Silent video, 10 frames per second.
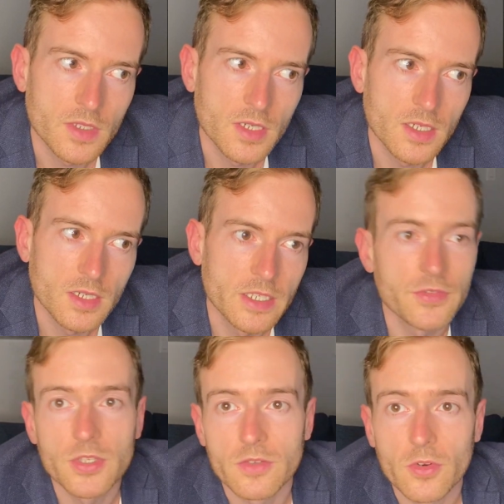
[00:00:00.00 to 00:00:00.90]
Uh,
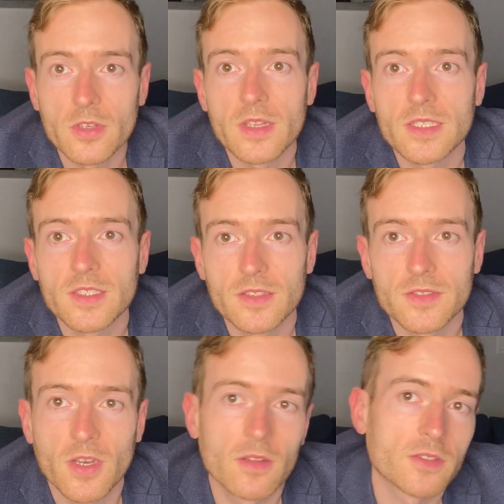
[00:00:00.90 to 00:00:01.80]
if you converted that to
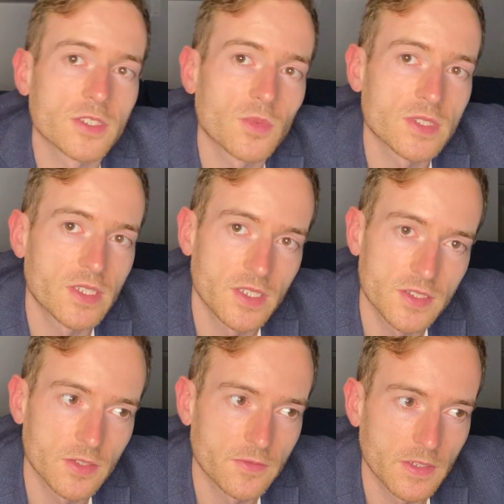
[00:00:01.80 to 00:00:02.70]
dollars once it
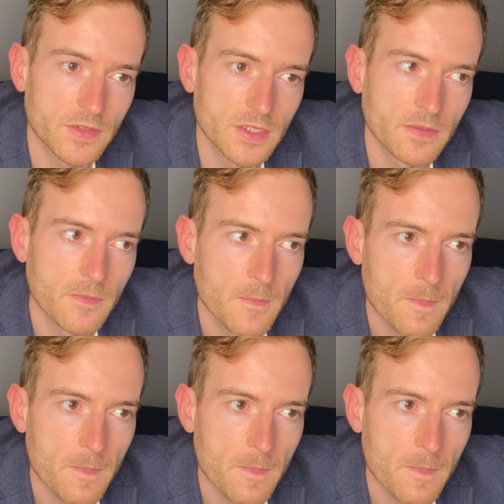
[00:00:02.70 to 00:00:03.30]
hits 250,